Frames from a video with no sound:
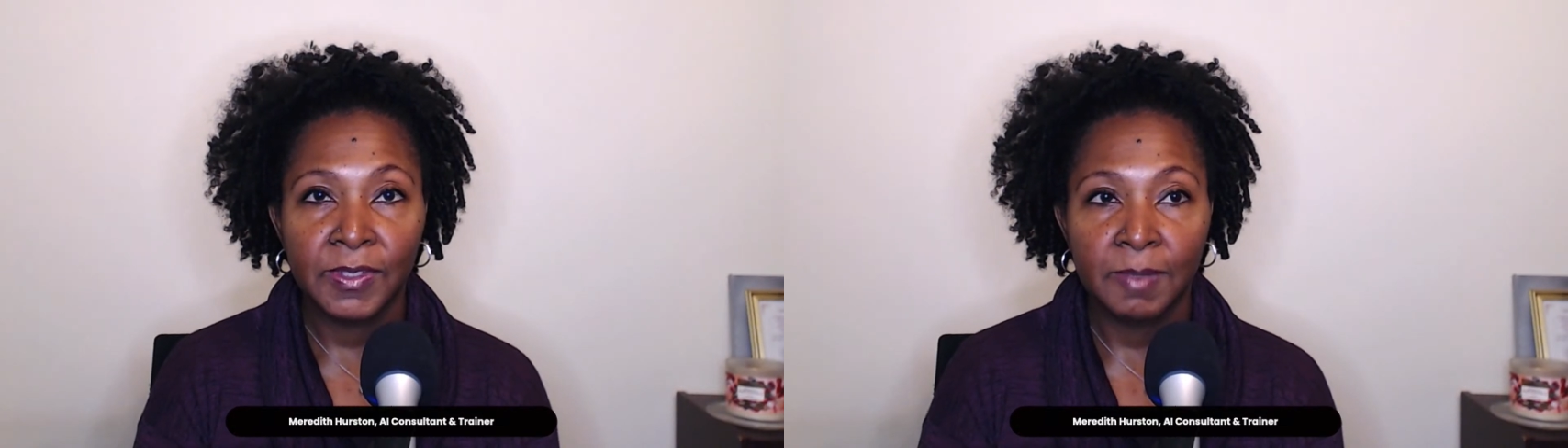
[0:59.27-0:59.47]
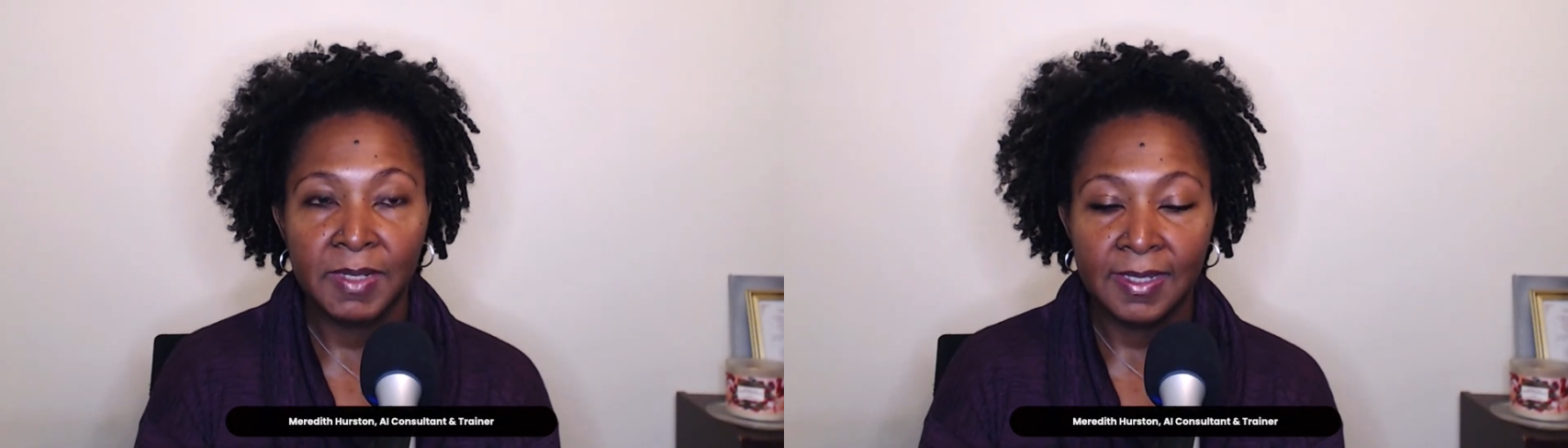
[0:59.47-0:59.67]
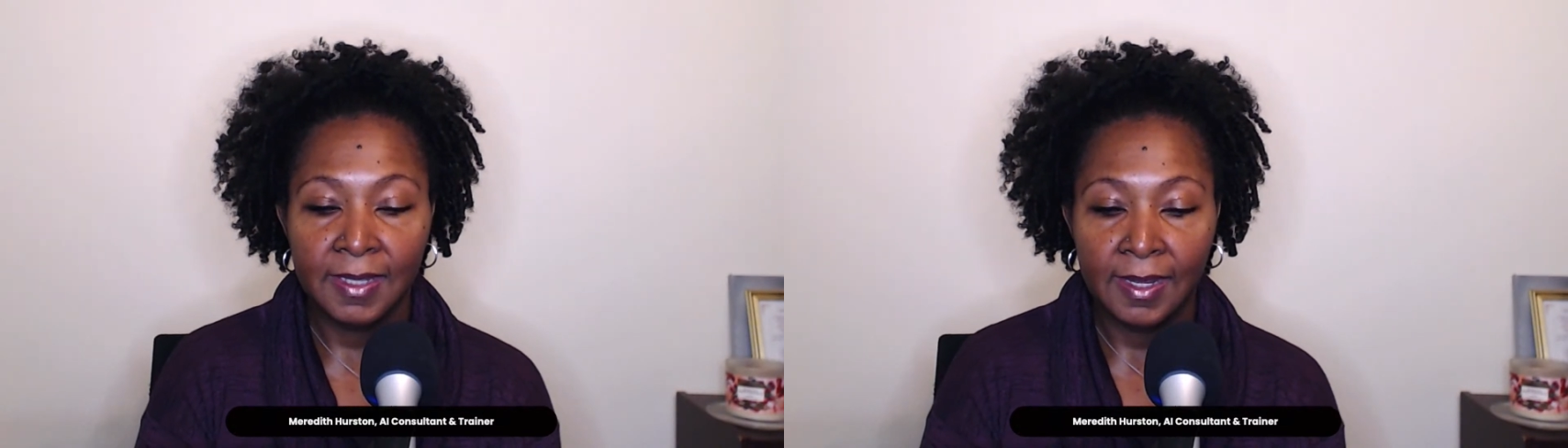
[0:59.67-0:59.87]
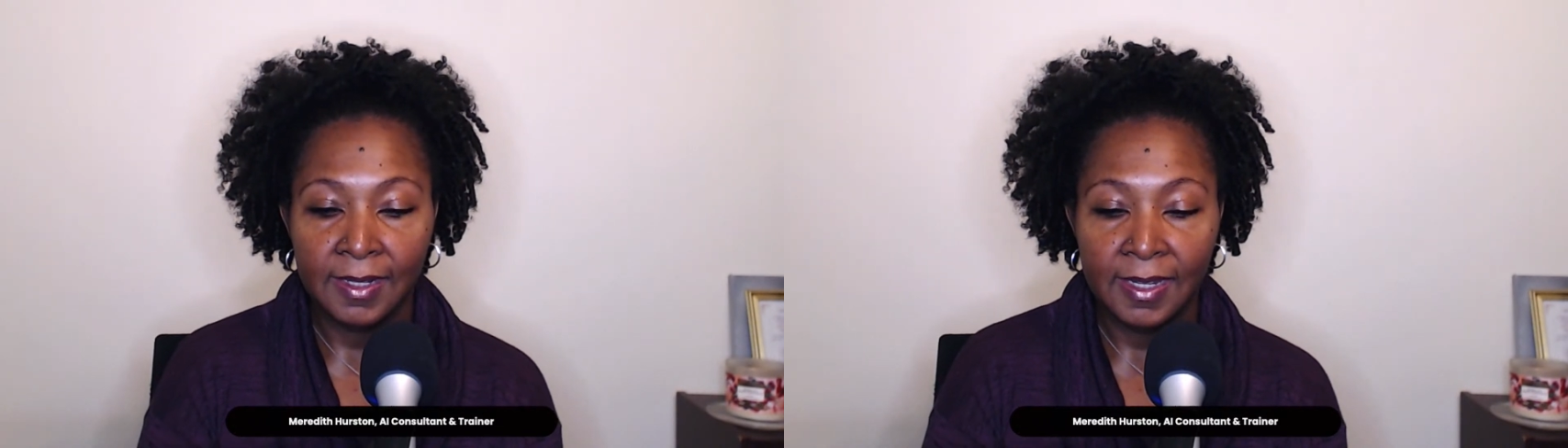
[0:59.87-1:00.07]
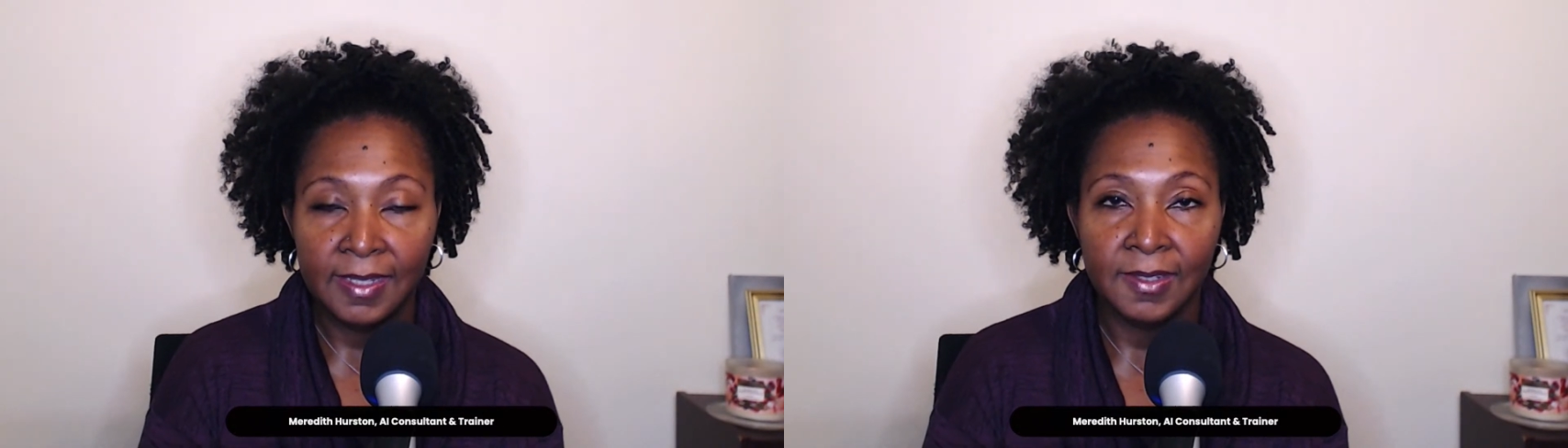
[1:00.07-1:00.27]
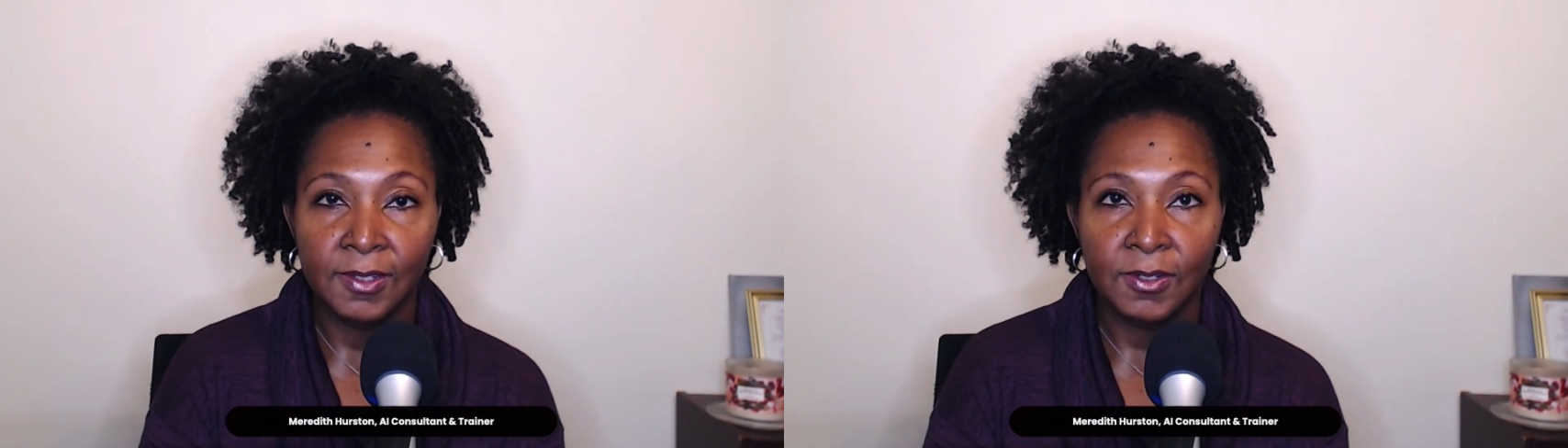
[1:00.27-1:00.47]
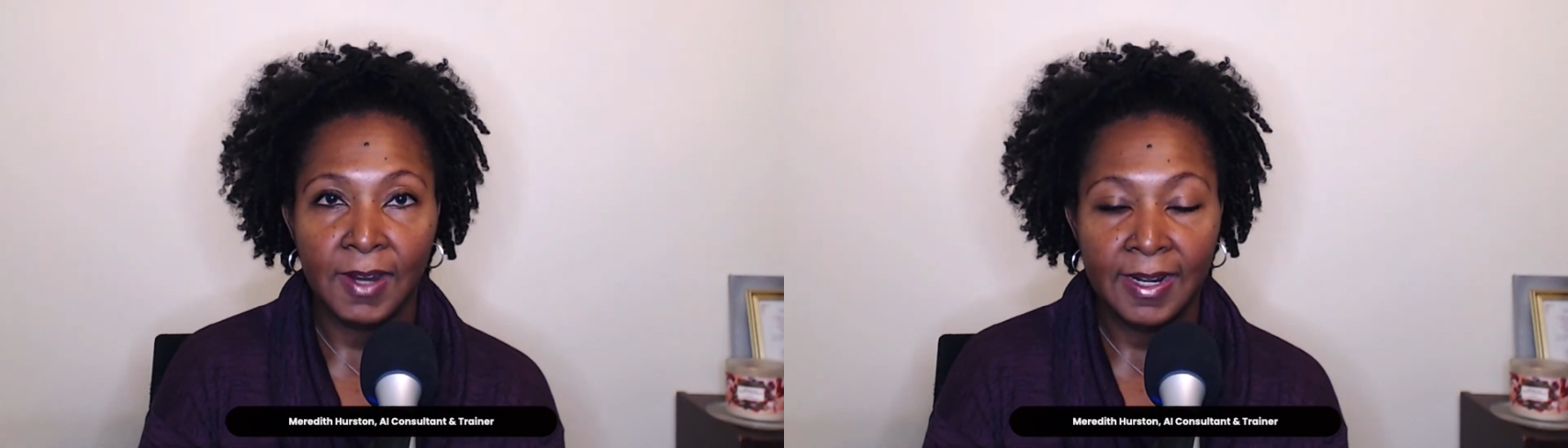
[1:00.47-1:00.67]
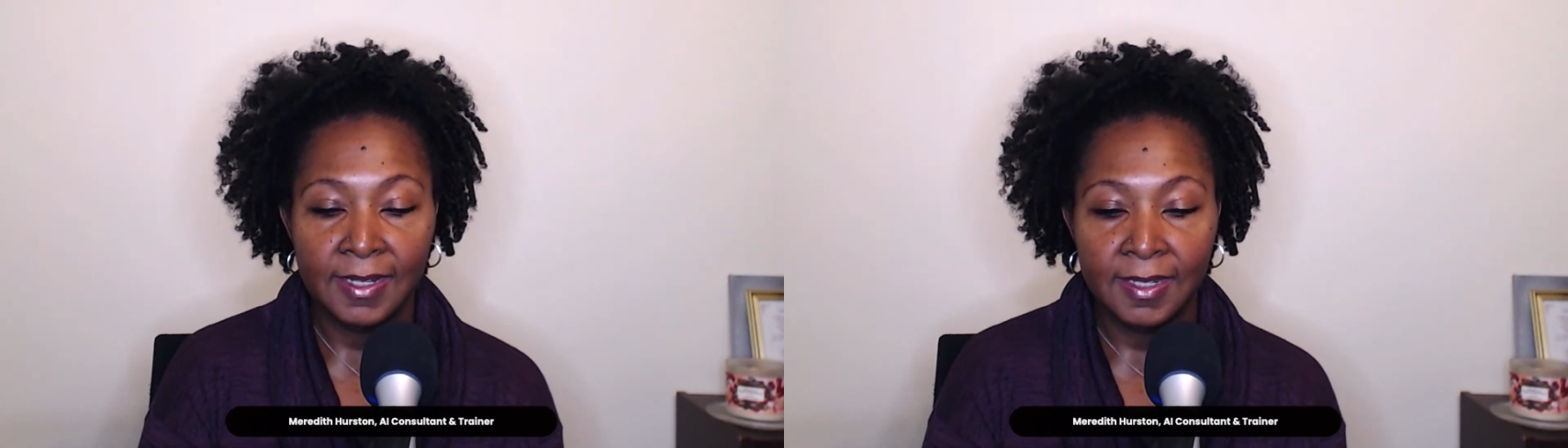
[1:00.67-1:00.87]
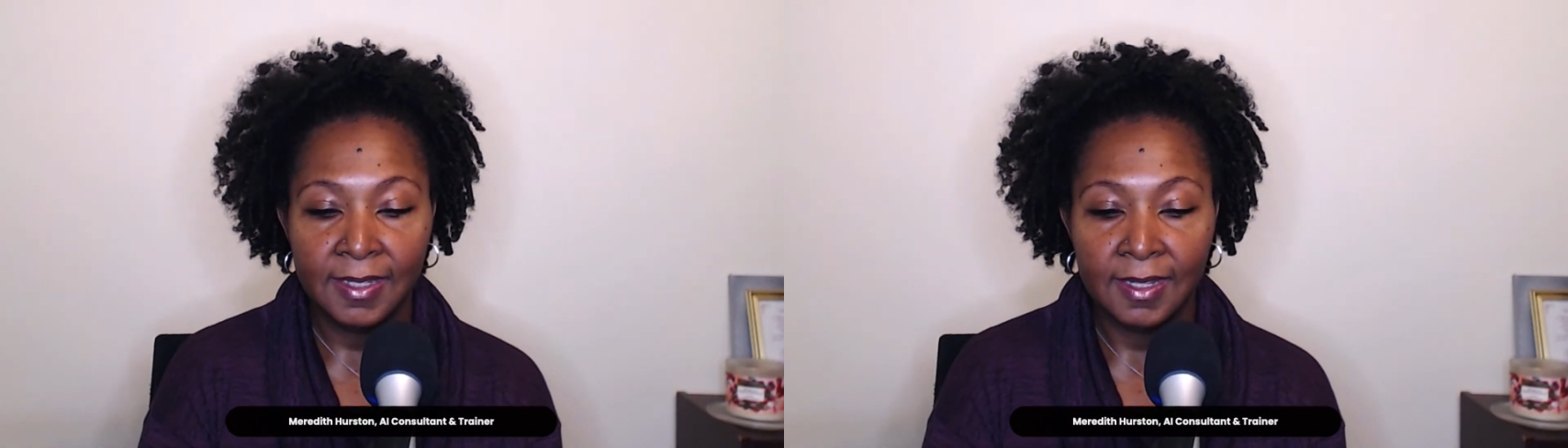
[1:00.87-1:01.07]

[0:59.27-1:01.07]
some of the techniques and strategies